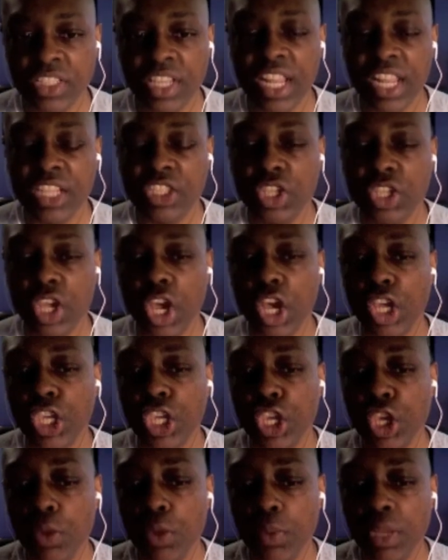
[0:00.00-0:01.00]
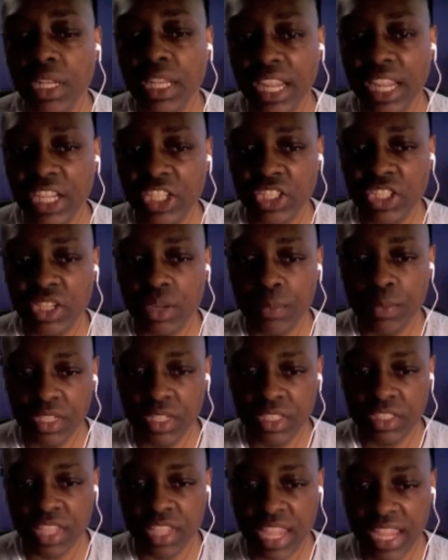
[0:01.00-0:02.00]
that it's the accumulation of
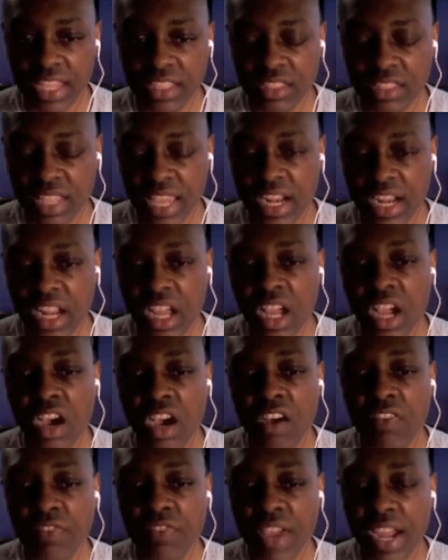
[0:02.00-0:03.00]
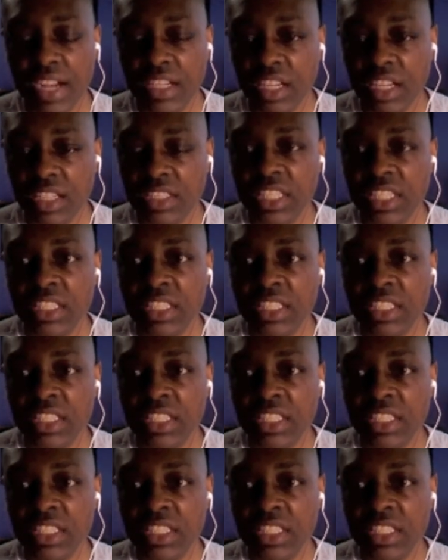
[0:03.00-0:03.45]
these things that affect us.